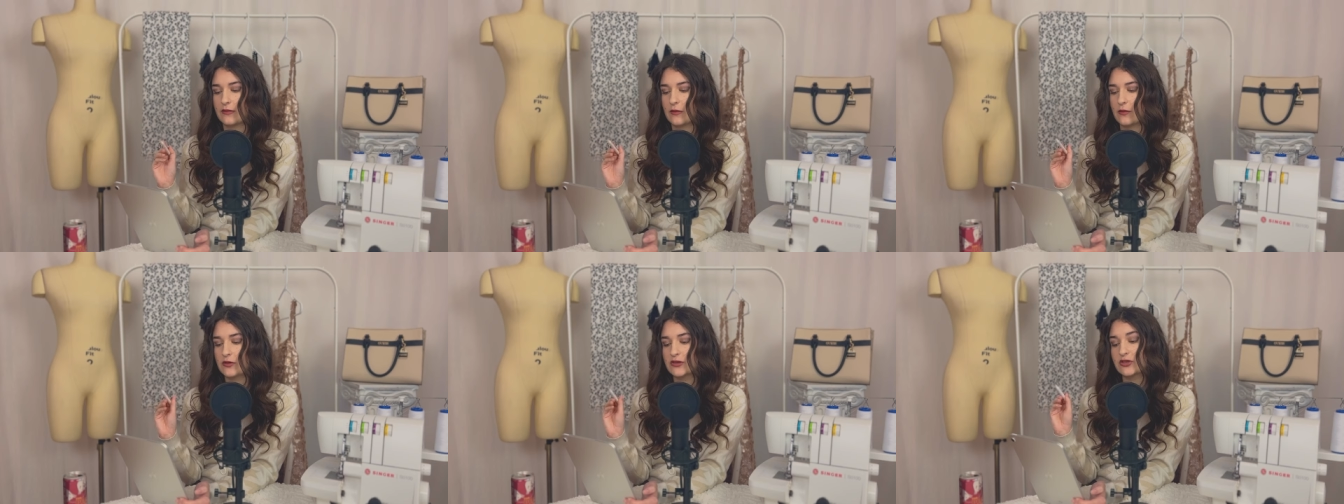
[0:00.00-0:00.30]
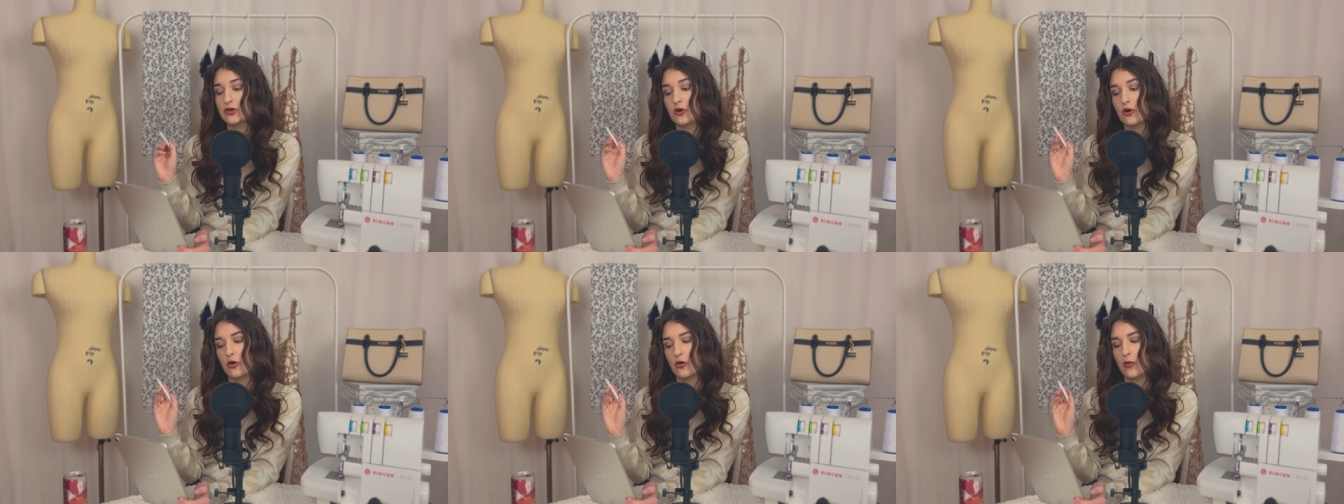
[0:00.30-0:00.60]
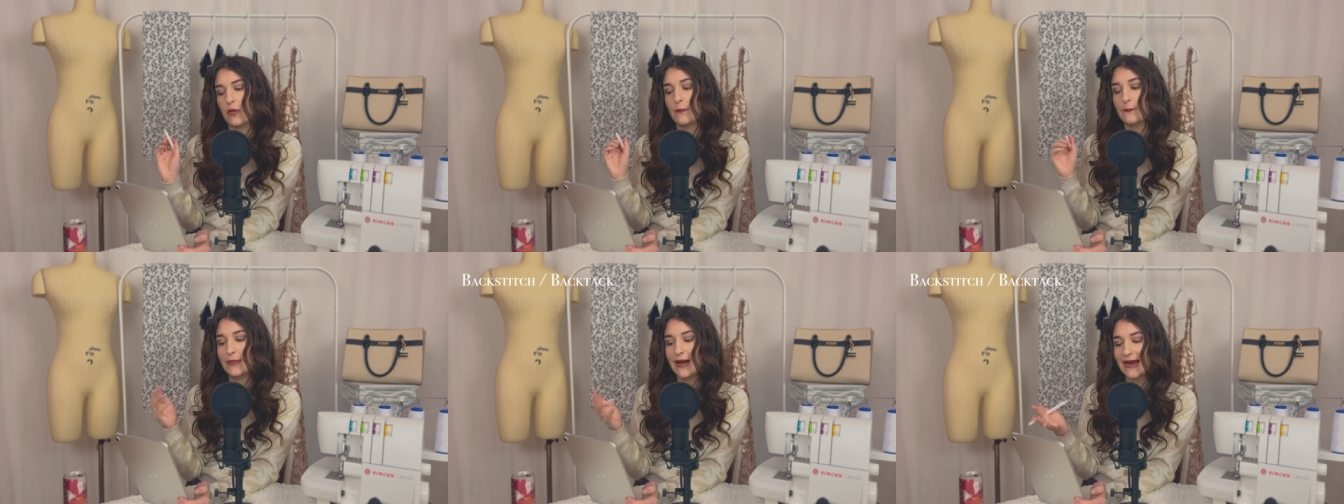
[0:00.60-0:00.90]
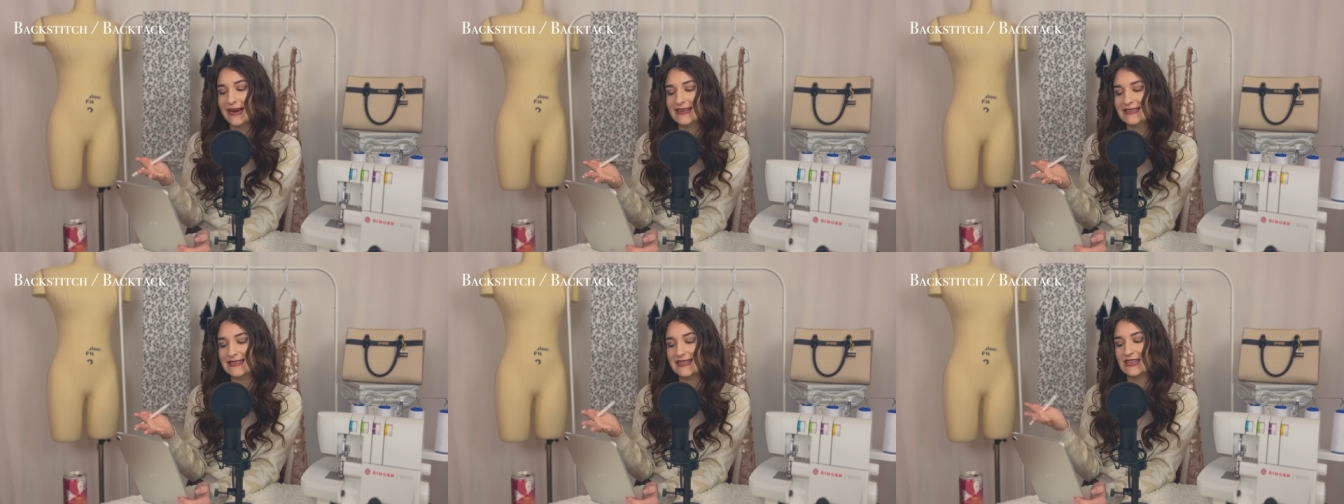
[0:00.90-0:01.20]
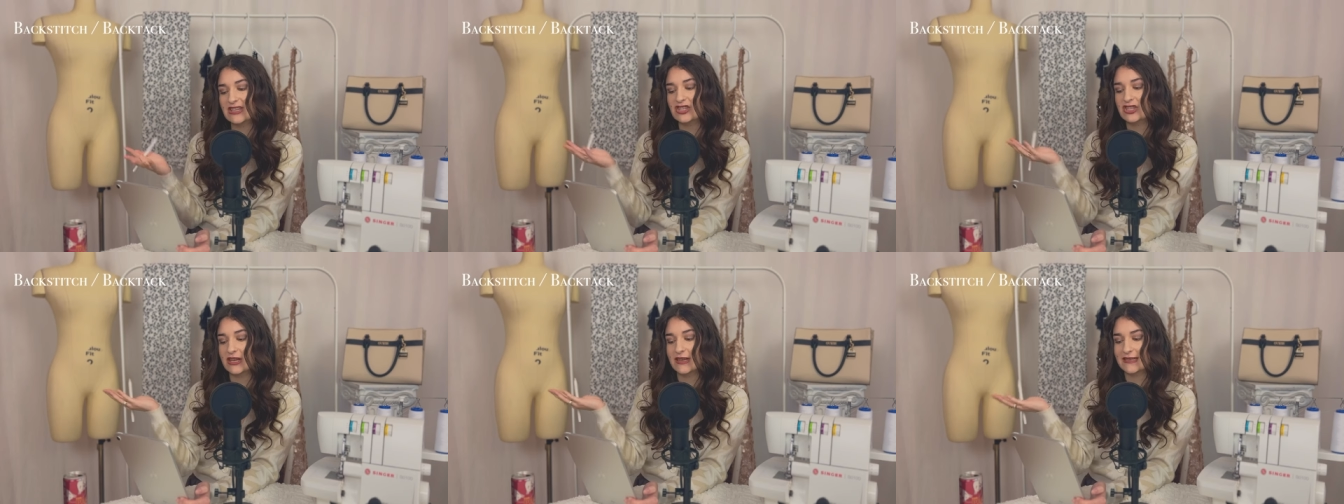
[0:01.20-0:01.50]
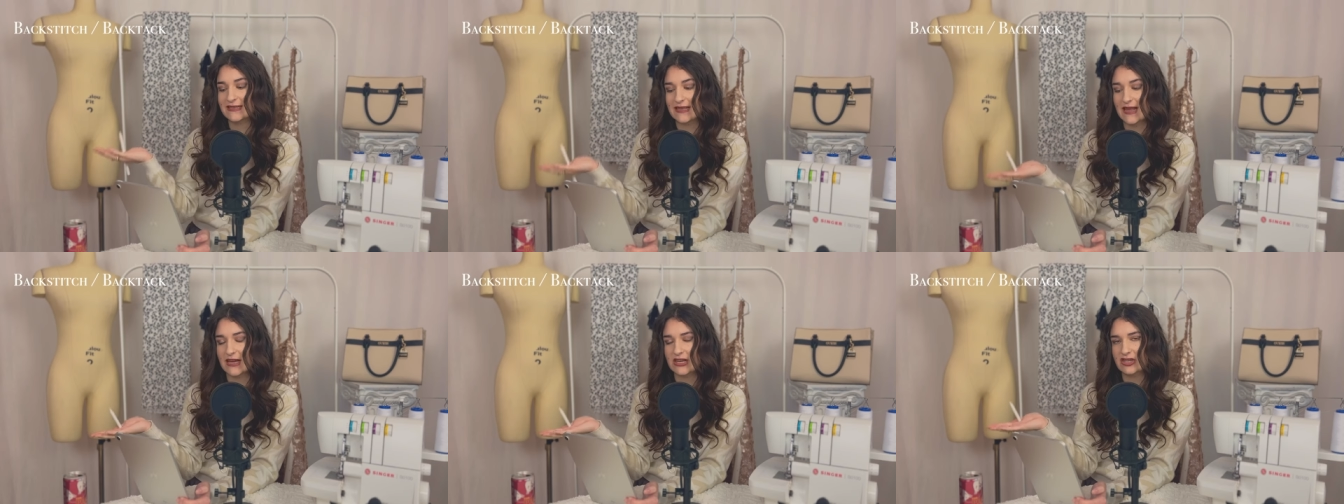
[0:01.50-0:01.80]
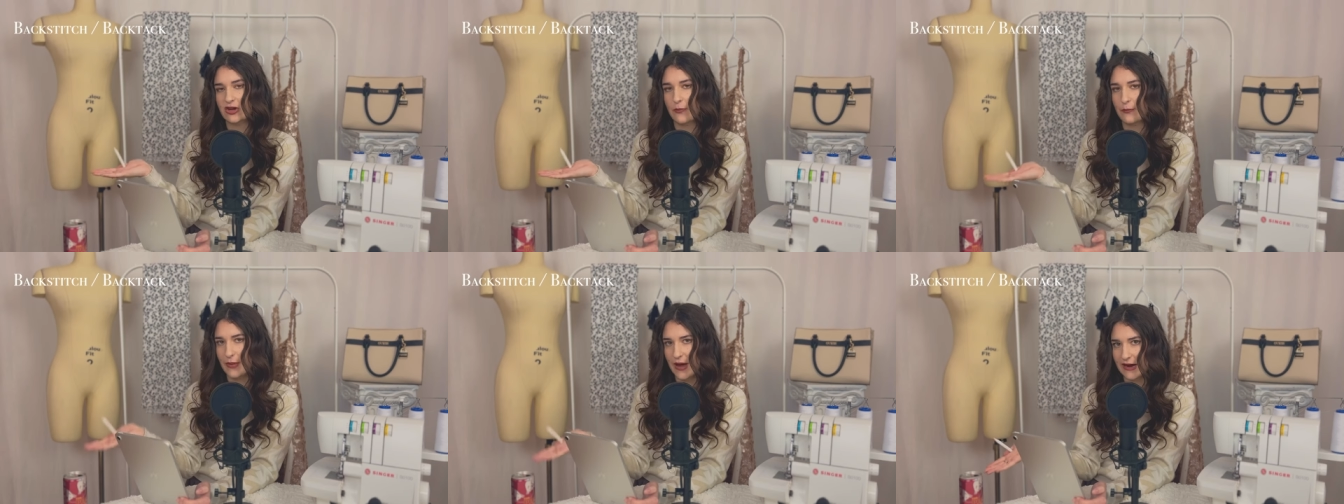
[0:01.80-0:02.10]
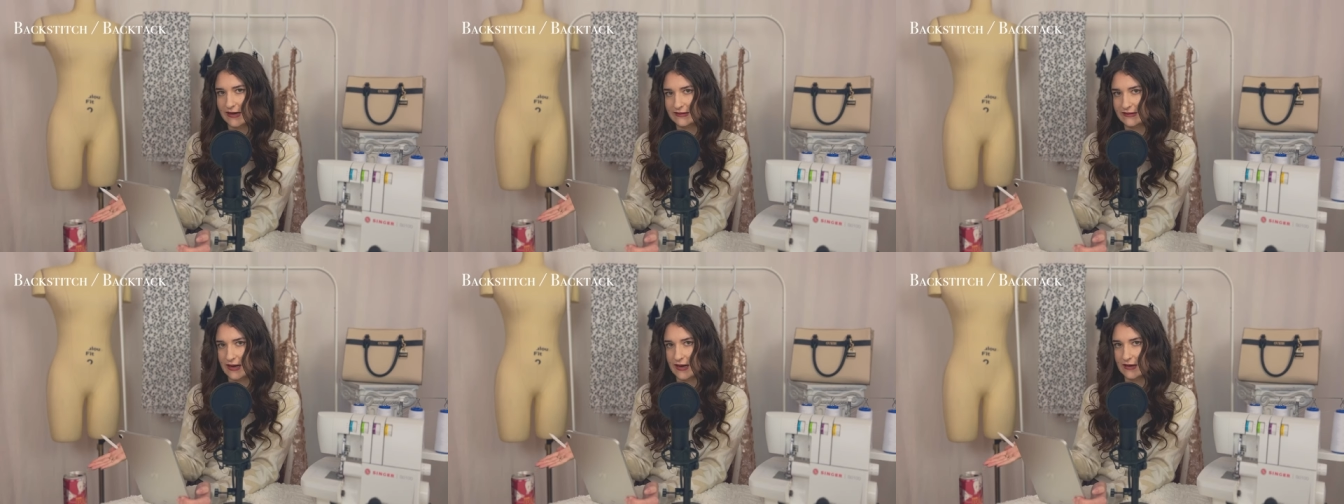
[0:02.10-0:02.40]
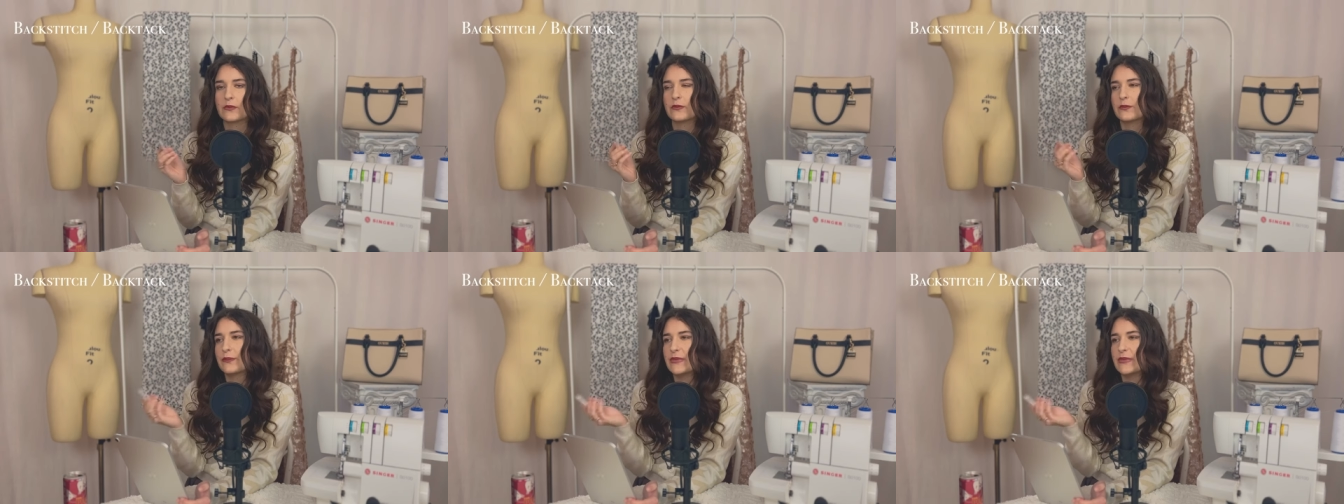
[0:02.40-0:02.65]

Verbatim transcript: So back stitch slash back tack.